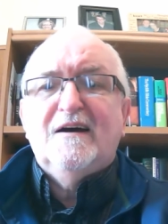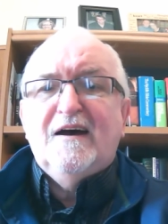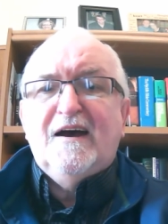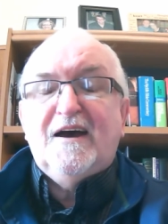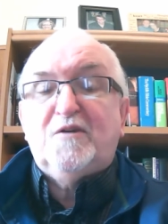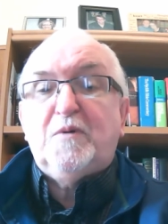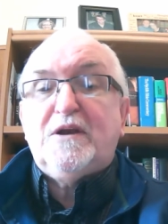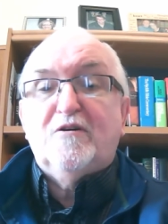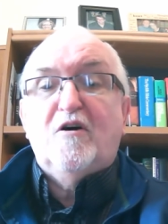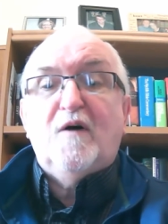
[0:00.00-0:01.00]
And we
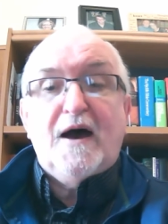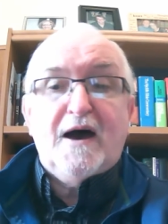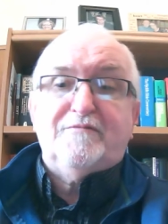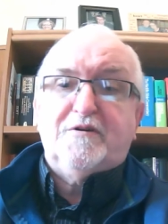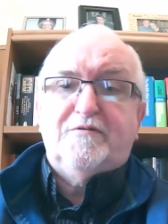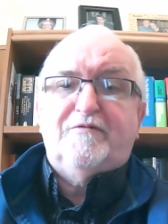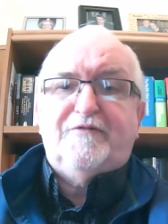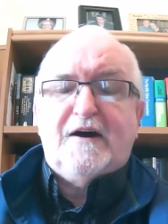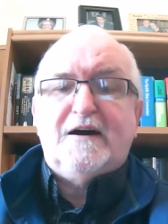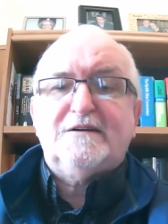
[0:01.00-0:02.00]
know after the
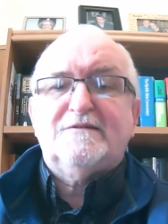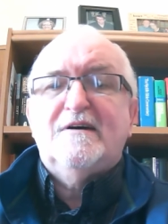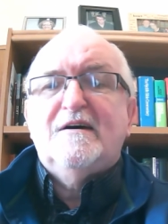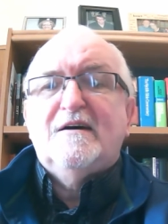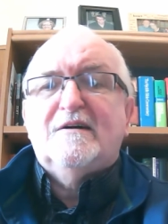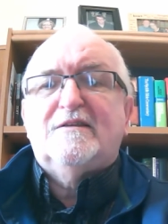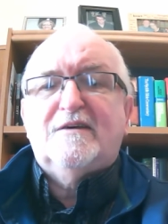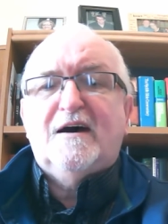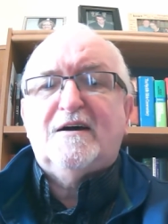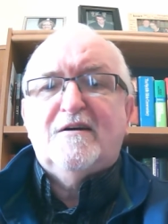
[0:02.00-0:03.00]
fact
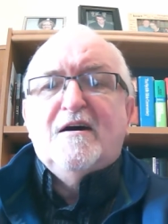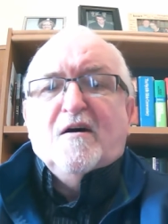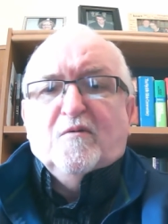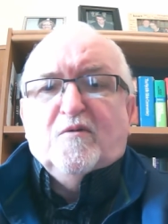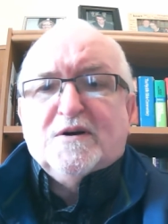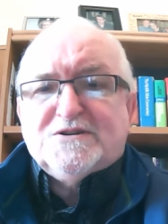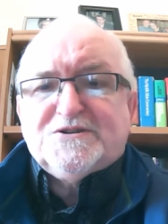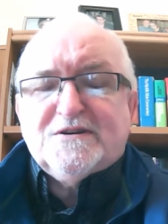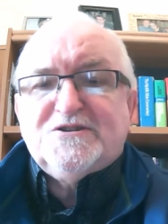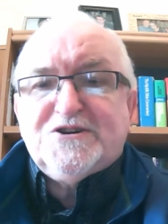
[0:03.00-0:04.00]
that
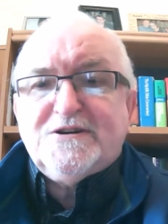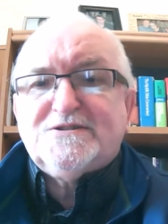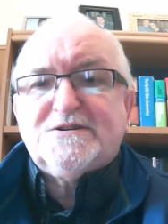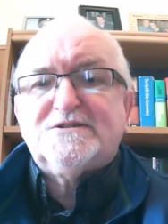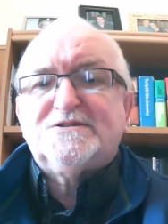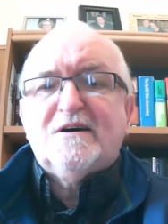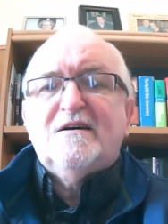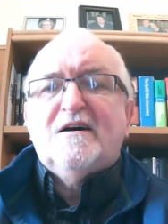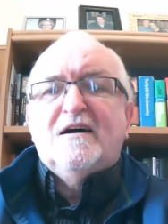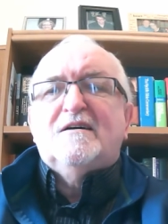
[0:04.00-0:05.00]
once Jesus
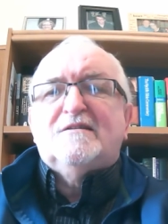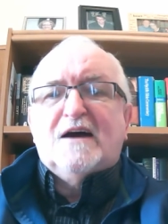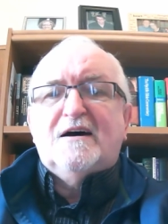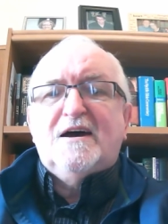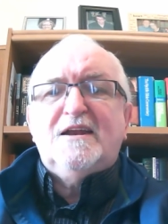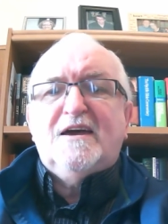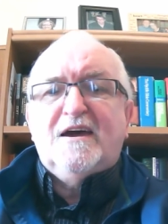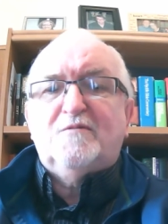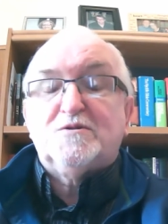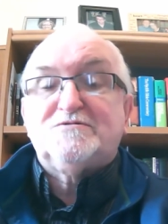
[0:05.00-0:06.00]
died
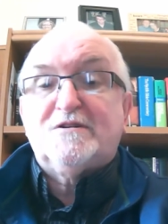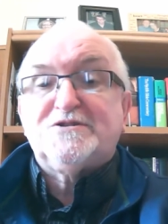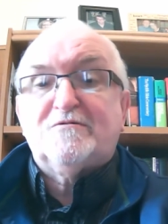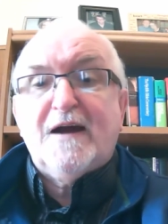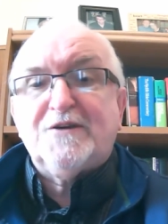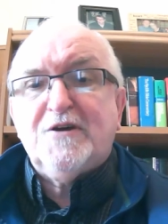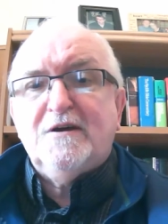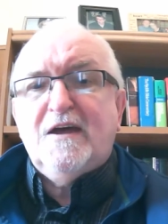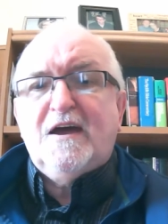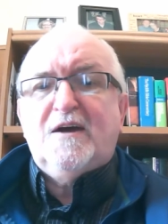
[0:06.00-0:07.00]
and was
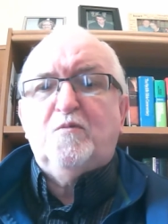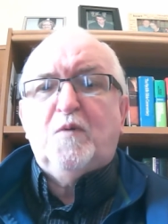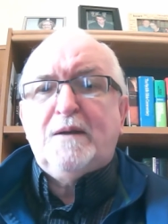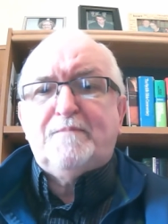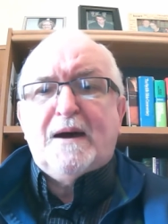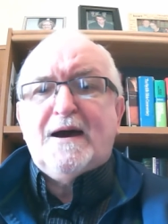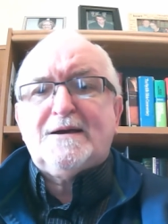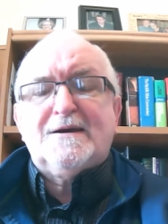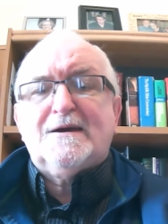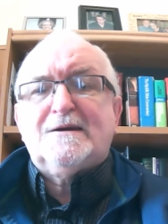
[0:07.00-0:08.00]
resurrected and went
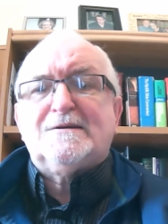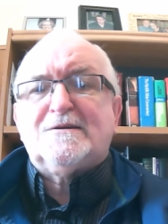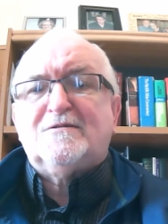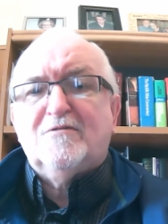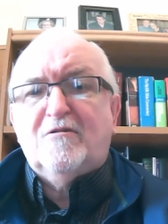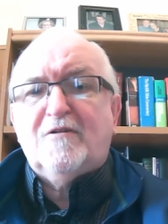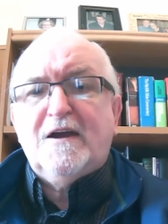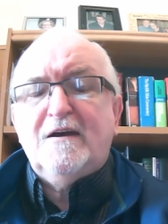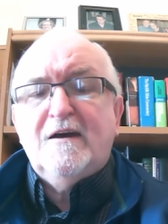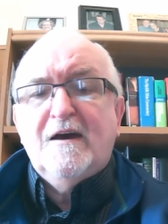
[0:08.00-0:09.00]
back to glory,